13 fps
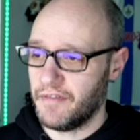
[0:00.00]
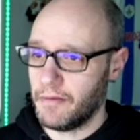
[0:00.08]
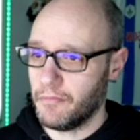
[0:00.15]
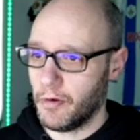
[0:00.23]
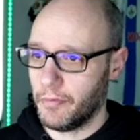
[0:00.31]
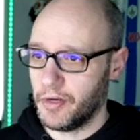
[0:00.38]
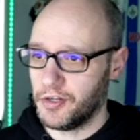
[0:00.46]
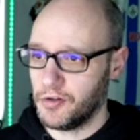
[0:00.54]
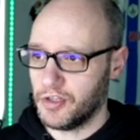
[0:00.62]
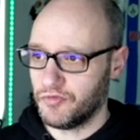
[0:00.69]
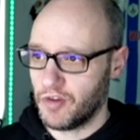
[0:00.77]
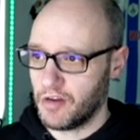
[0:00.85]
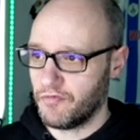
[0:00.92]
And then what we'll do
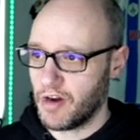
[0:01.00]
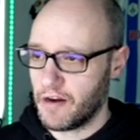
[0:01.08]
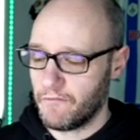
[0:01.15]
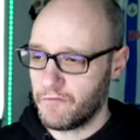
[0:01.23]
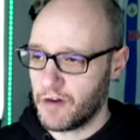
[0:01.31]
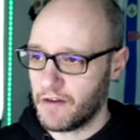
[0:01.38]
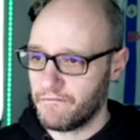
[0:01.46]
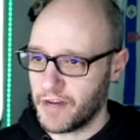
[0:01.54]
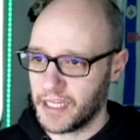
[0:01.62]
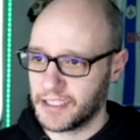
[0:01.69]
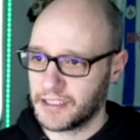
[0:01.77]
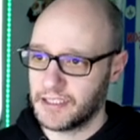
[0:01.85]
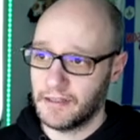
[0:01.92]
is we re-
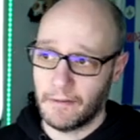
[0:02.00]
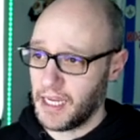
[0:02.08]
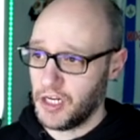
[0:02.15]
reinvest